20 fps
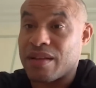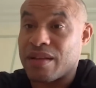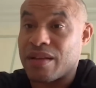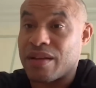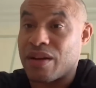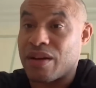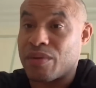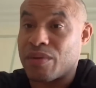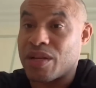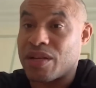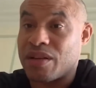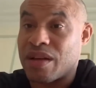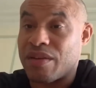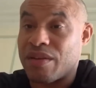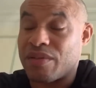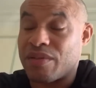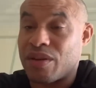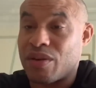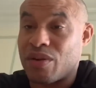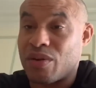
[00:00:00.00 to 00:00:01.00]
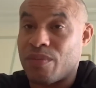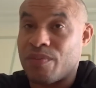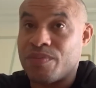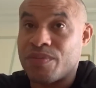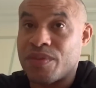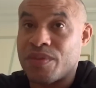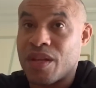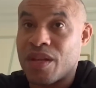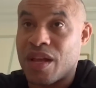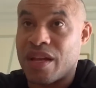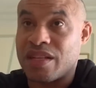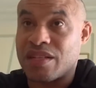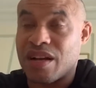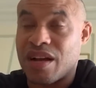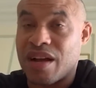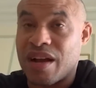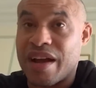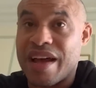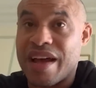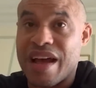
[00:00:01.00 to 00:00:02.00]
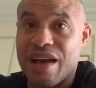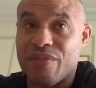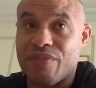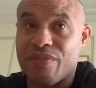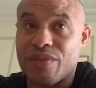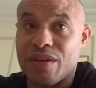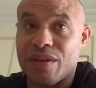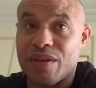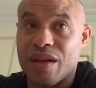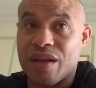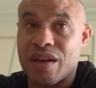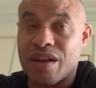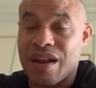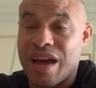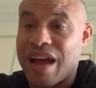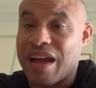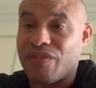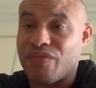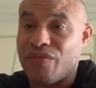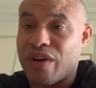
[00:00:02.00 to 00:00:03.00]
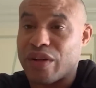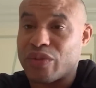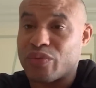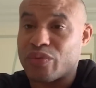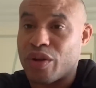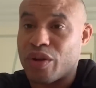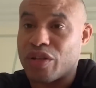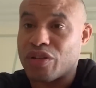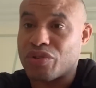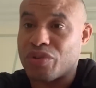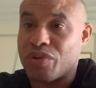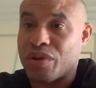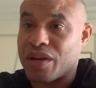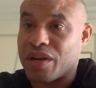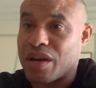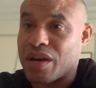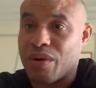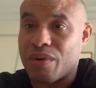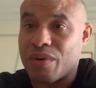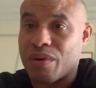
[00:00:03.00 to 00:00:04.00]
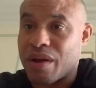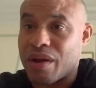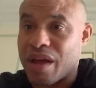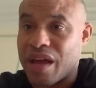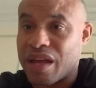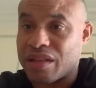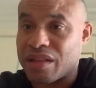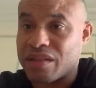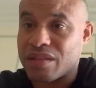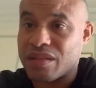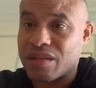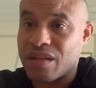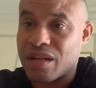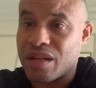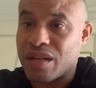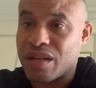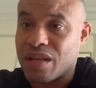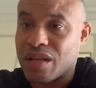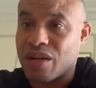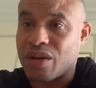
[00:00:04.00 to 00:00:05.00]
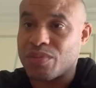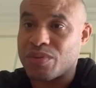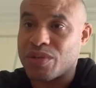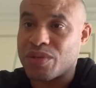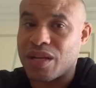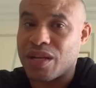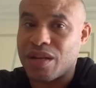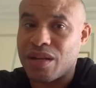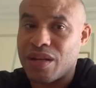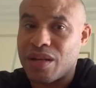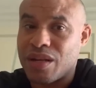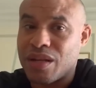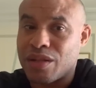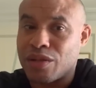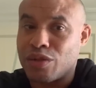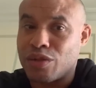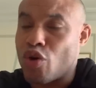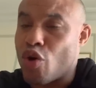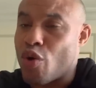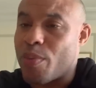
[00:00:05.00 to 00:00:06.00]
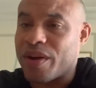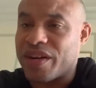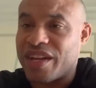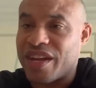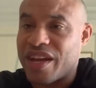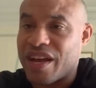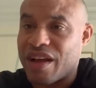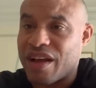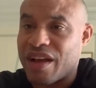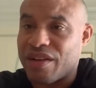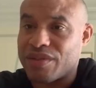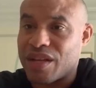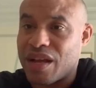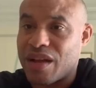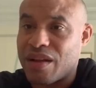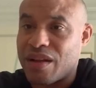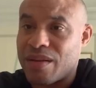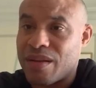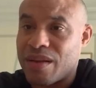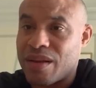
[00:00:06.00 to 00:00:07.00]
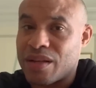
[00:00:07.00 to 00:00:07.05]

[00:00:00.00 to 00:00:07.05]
You know what I'm saying? Yeah, you know, he's a guy have nine fight winning streak now or eight. You know what I'm saying? Nobody have that.